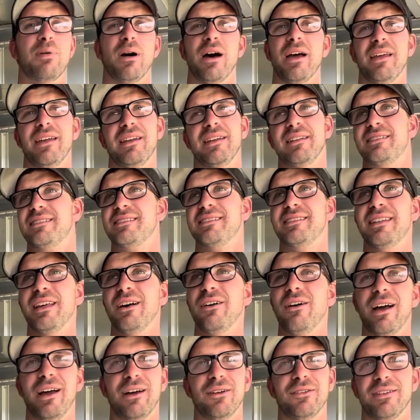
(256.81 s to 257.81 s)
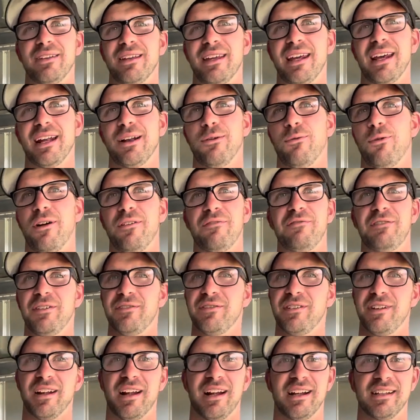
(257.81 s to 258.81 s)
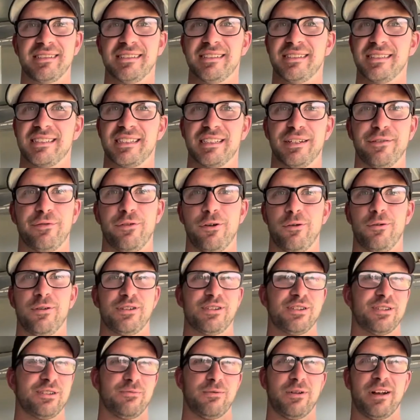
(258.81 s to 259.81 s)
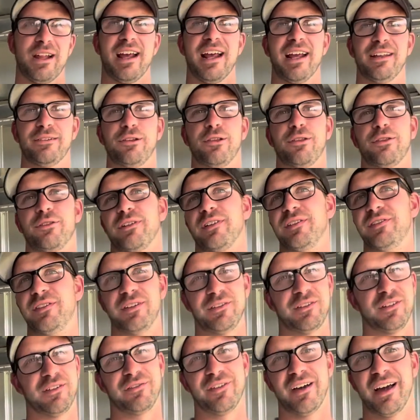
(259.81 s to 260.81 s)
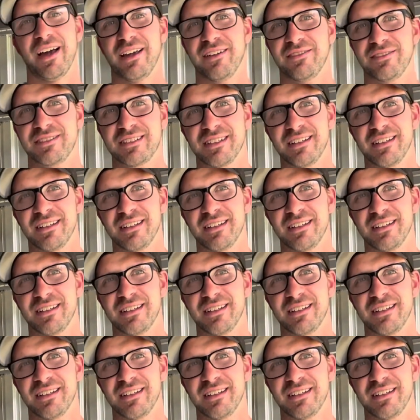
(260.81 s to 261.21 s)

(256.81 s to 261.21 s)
but still, I only had a 159 60 foot, which is what I had the 355s.